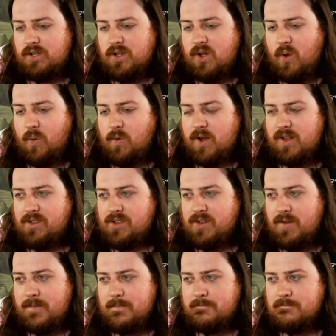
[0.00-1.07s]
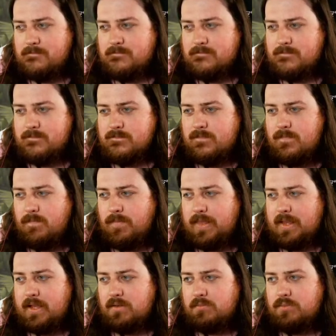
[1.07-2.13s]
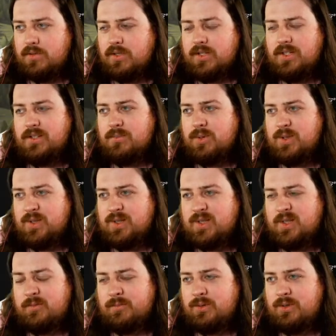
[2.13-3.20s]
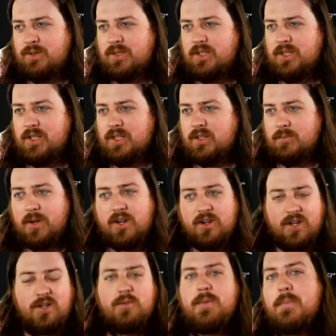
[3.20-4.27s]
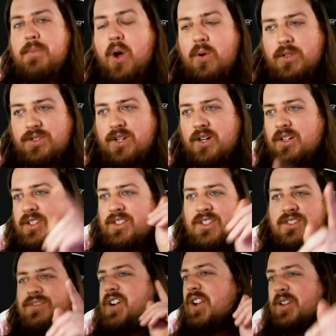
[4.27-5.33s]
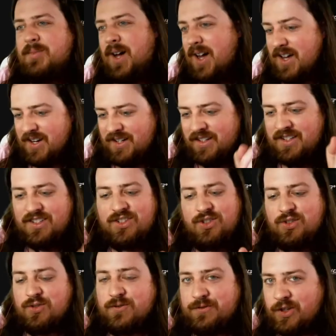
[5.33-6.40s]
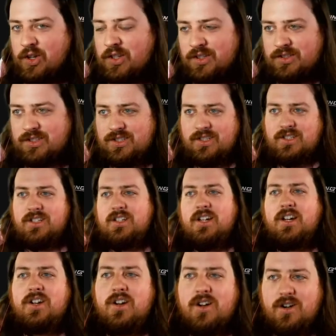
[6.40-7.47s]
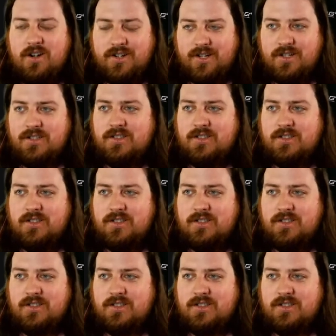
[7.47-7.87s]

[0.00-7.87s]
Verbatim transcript: All right. Pretty simple. You better heal my Ponyta because it's falling behind, and this is your fault, Kari.